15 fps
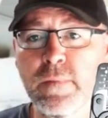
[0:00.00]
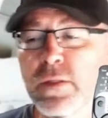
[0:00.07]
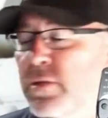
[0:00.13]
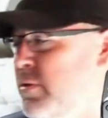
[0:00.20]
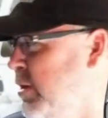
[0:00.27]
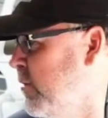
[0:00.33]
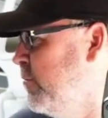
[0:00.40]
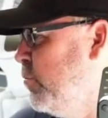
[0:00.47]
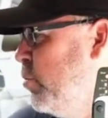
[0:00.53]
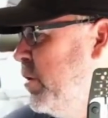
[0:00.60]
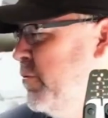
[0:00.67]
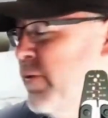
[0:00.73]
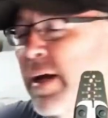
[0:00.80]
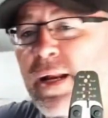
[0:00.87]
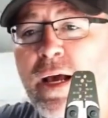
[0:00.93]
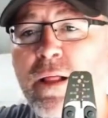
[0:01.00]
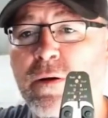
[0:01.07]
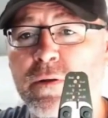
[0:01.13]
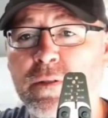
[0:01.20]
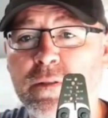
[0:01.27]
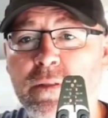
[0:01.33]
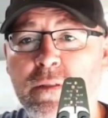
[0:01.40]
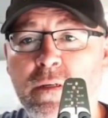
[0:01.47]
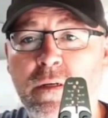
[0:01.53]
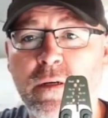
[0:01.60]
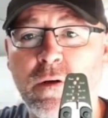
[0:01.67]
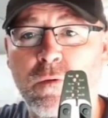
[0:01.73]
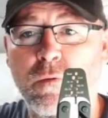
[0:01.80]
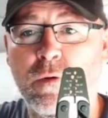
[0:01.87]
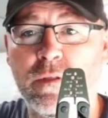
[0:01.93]
You got
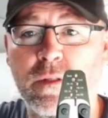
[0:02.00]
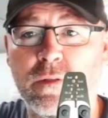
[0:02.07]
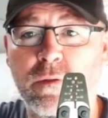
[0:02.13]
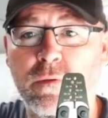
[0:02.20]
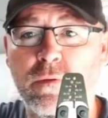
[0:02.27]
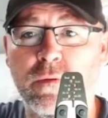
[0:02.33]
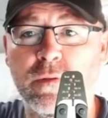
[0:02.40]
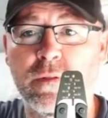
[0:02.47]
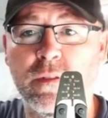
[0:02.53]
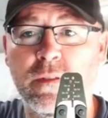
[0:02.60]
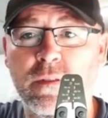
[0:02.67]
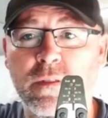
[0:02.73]
$45 worth of tools.